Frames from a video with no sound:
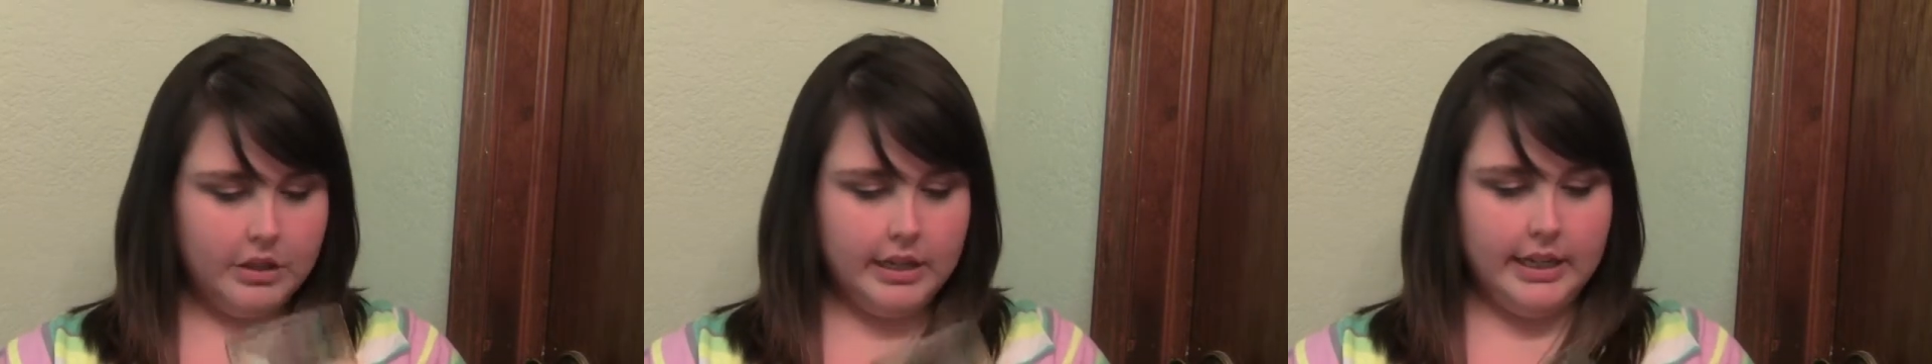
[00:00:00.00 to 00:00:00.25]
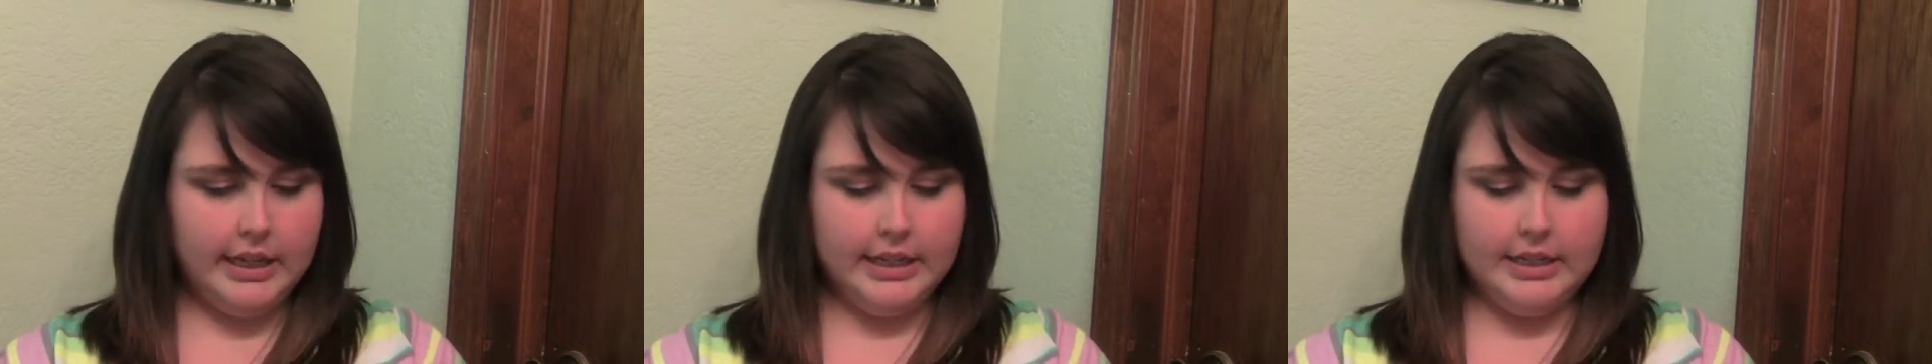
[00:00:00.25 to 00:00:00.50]

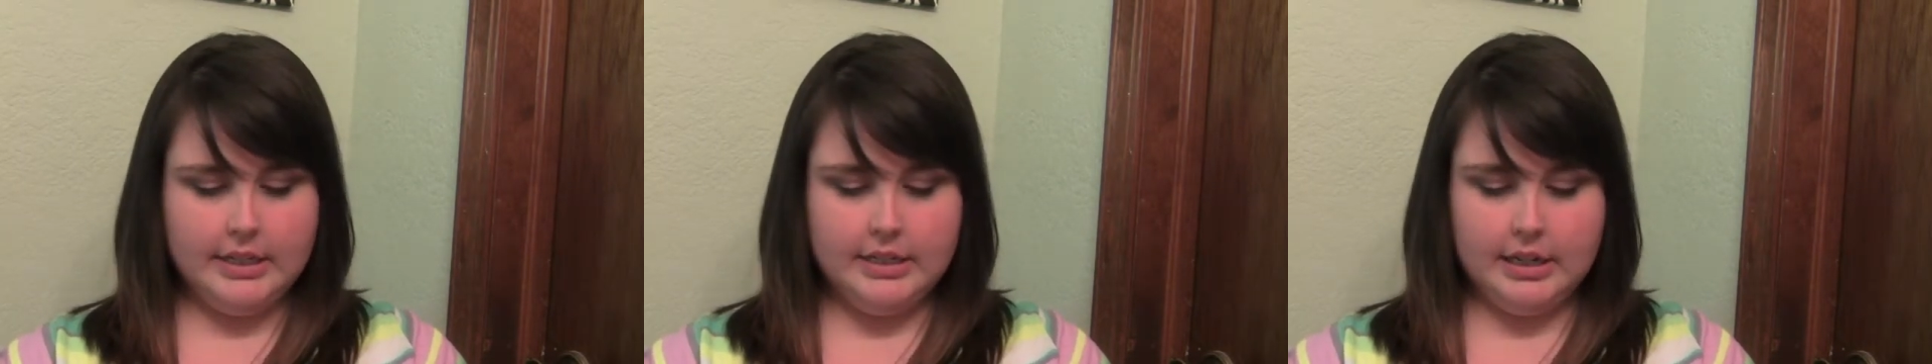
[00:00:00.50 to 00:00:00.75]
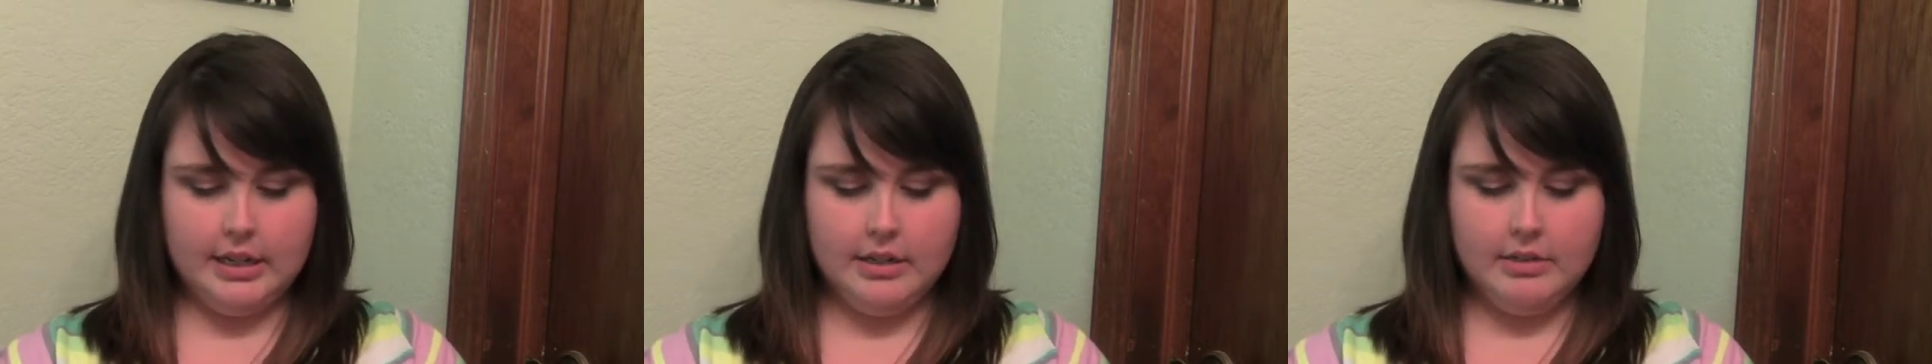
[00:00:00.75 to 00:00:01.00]
and
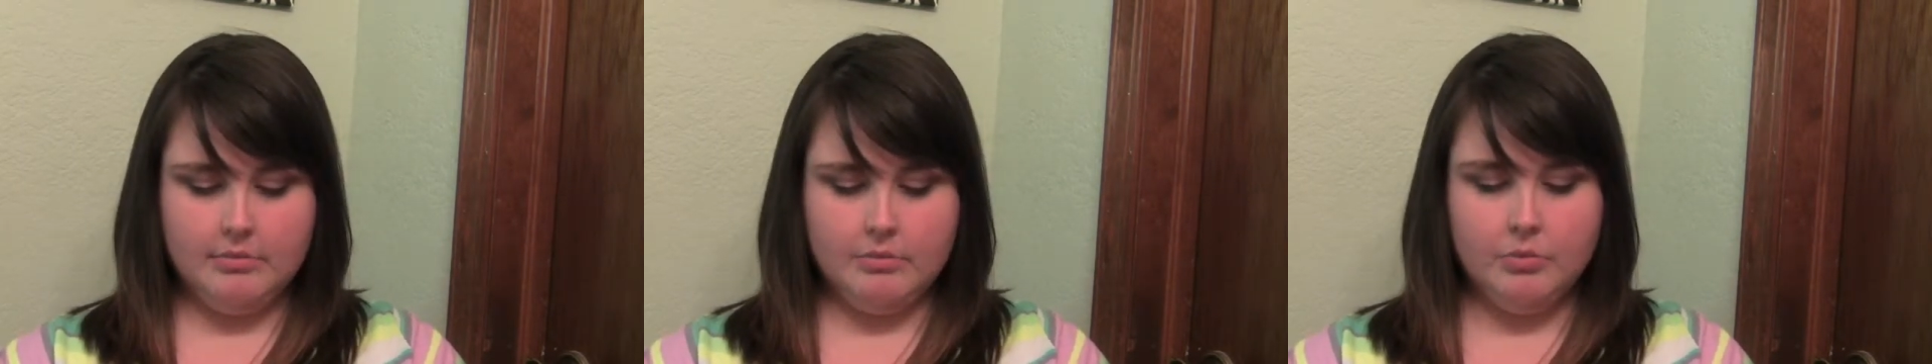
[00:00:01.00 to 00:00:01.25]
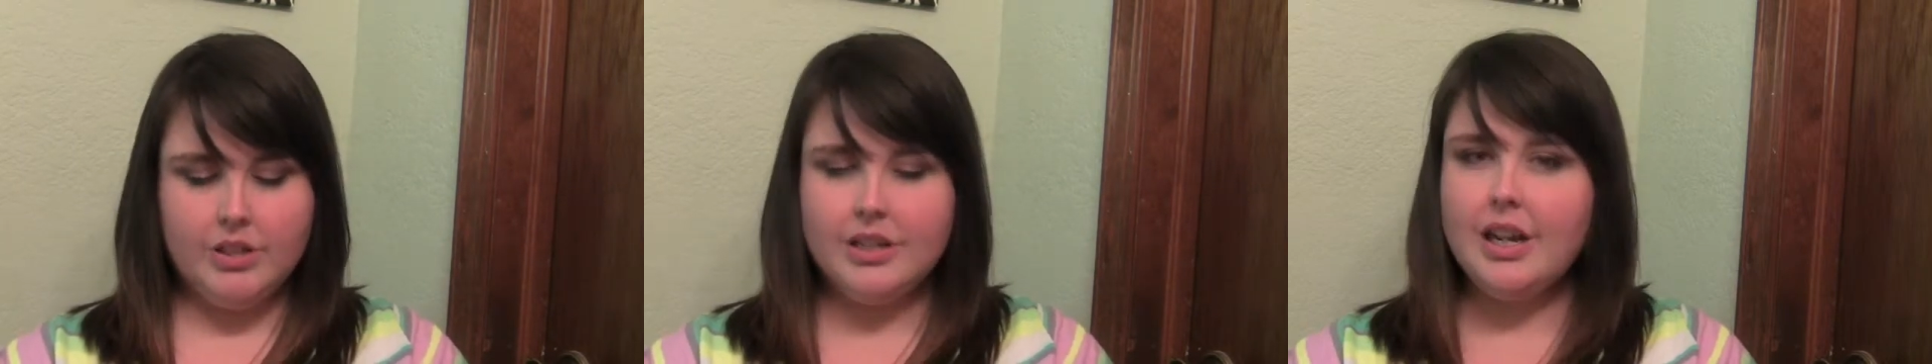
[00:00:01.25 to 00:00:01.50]

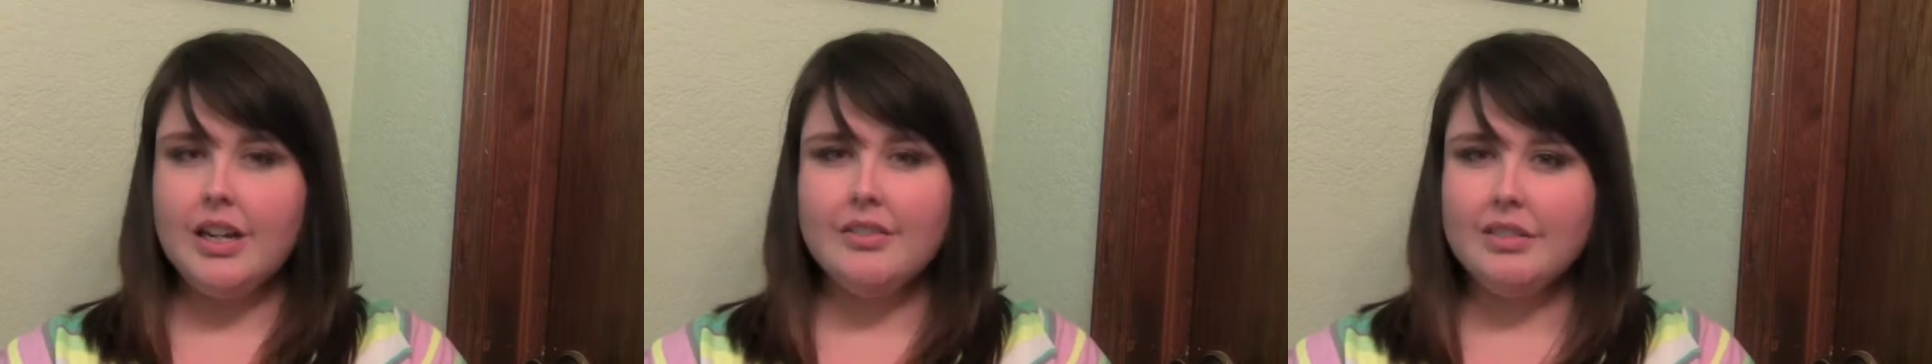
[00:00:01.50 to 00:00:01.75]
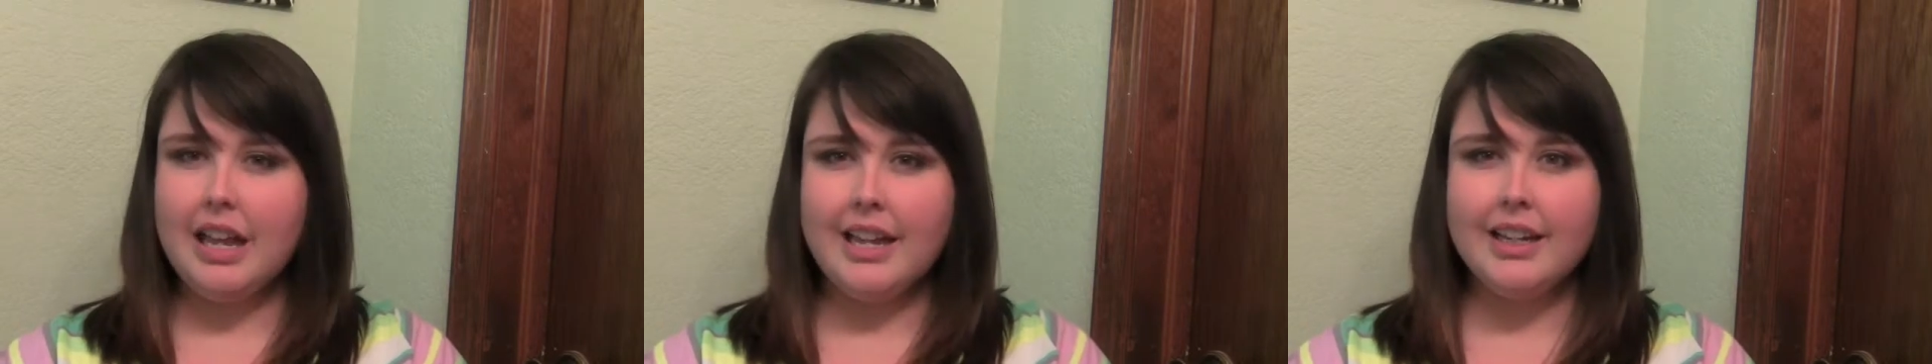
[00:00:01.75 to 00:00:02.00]
would not
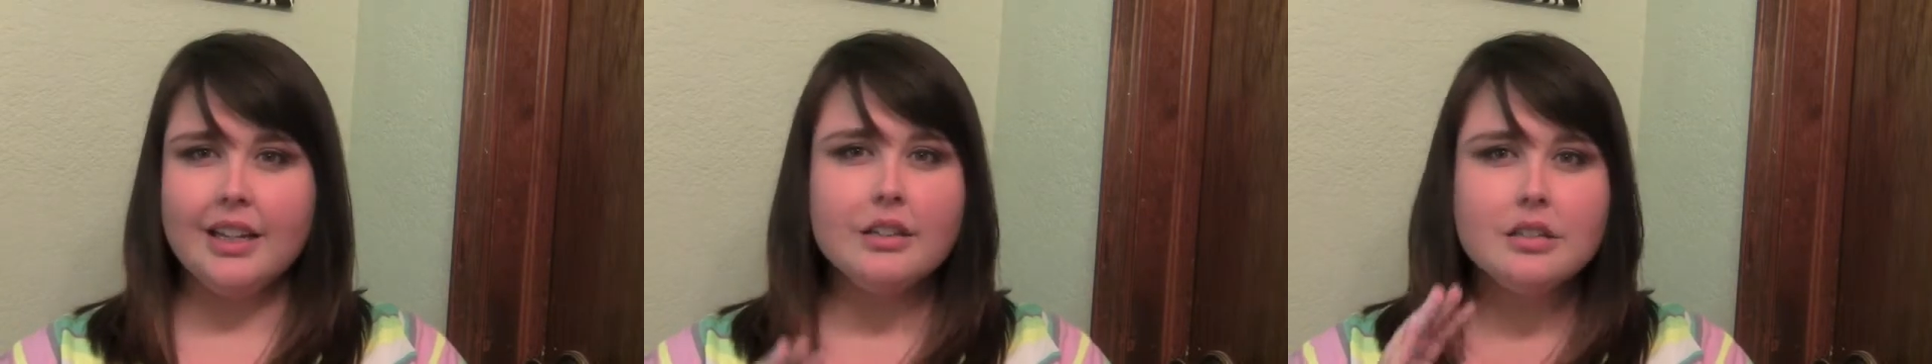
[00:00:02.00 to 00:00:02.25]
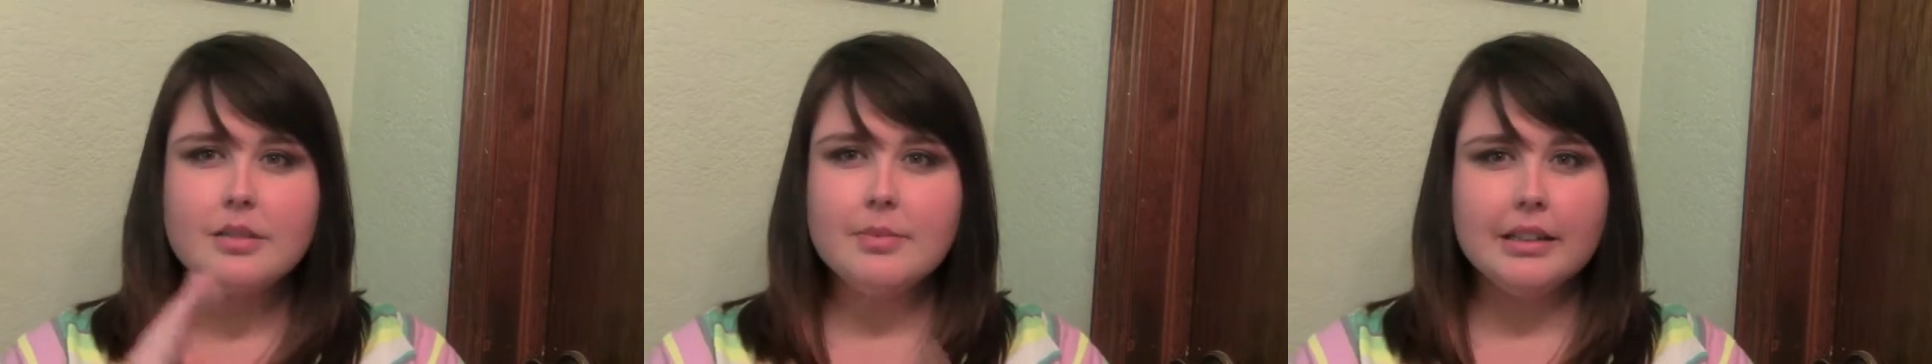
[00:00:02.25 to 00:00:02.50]
have like
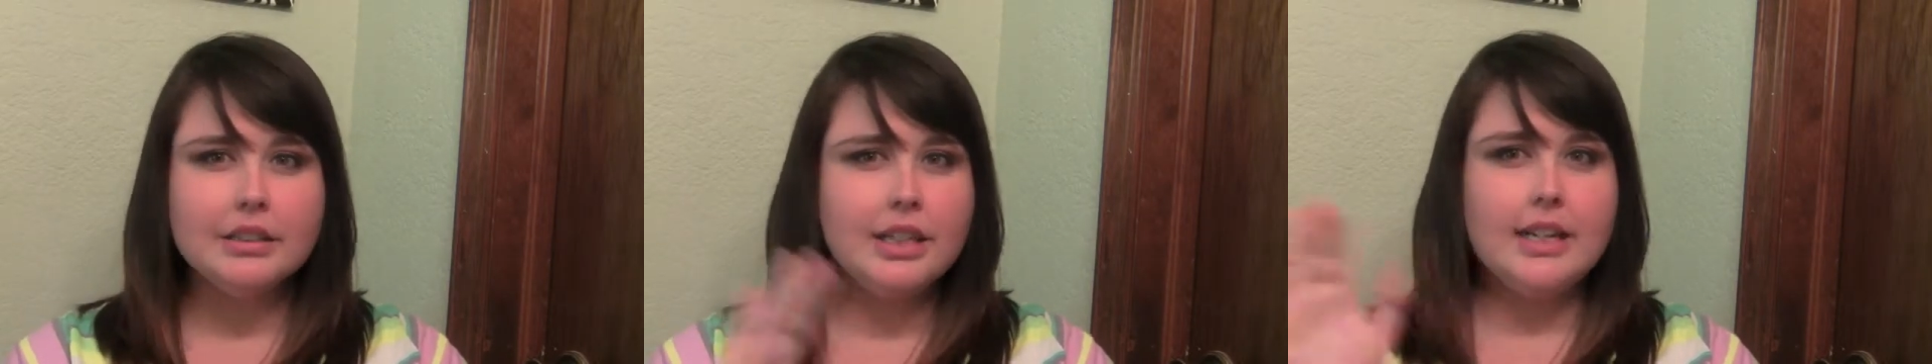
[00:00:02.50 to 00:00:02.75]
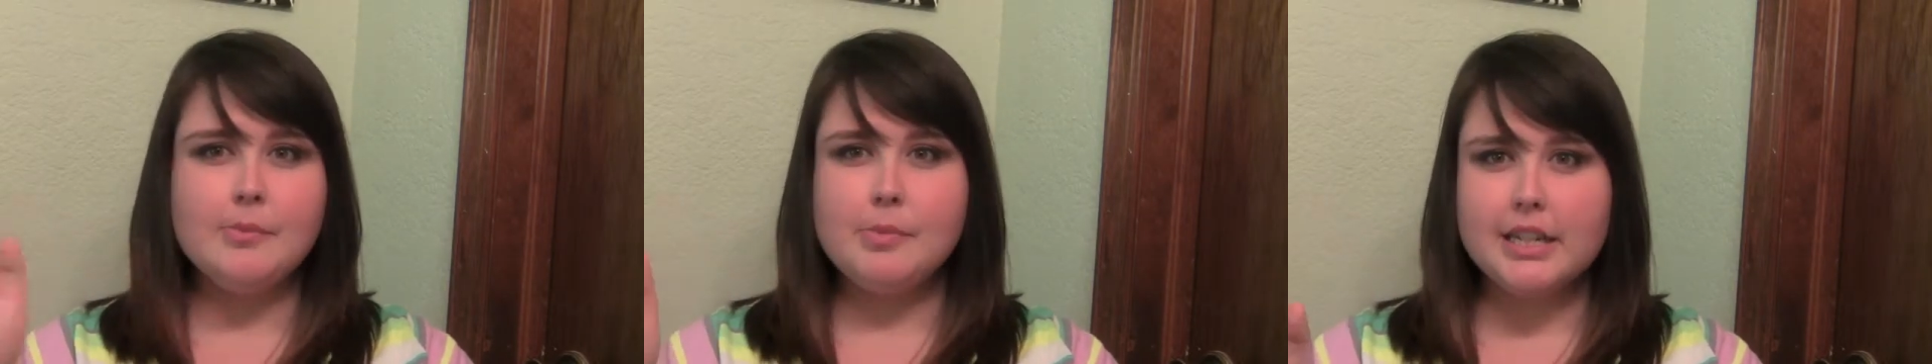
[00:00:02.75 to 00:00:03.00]
smelled
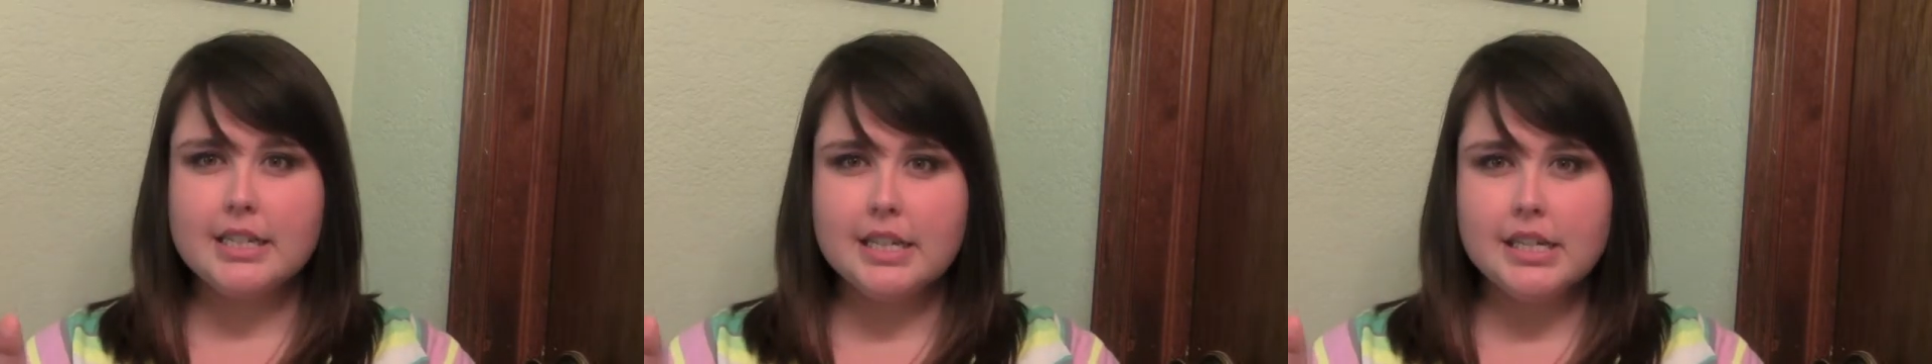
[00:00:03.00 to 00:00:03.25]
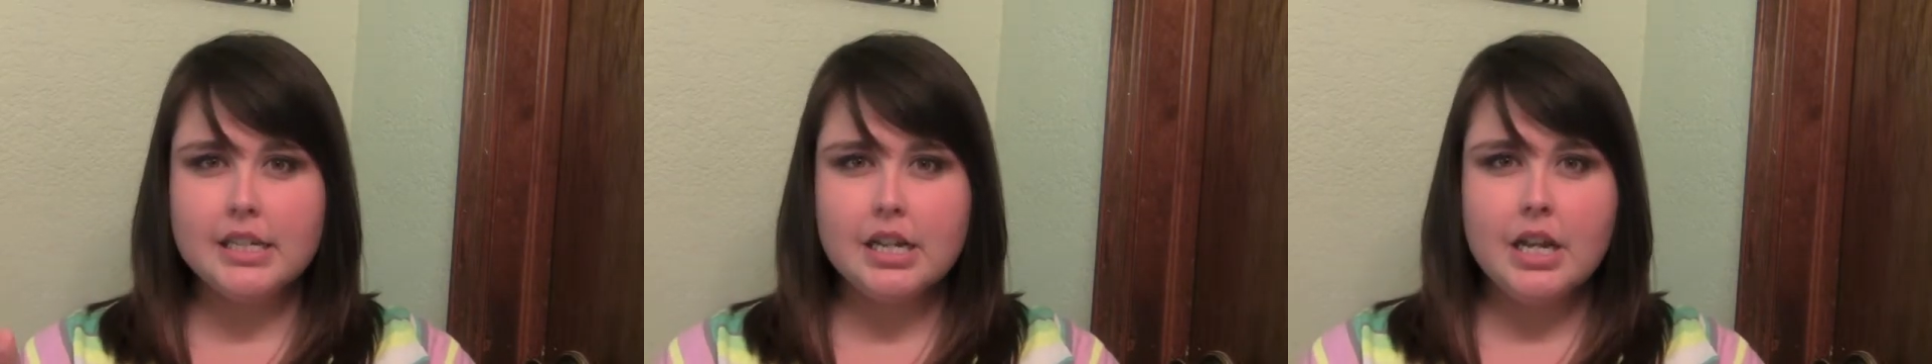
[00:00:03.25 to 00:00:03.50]
it and picked
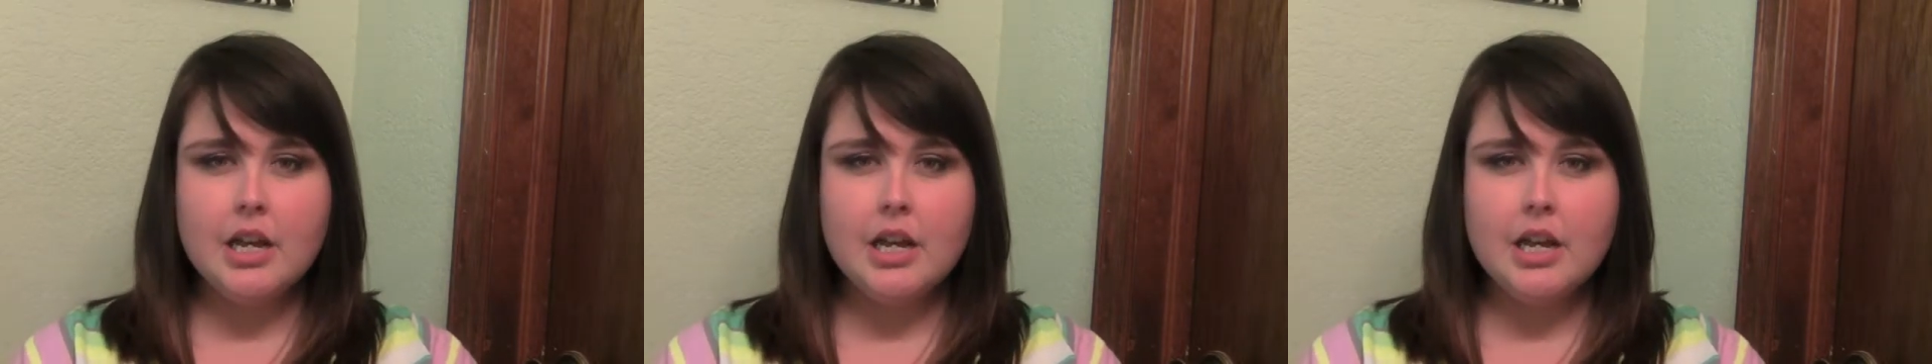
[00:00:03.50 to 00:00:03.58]
it,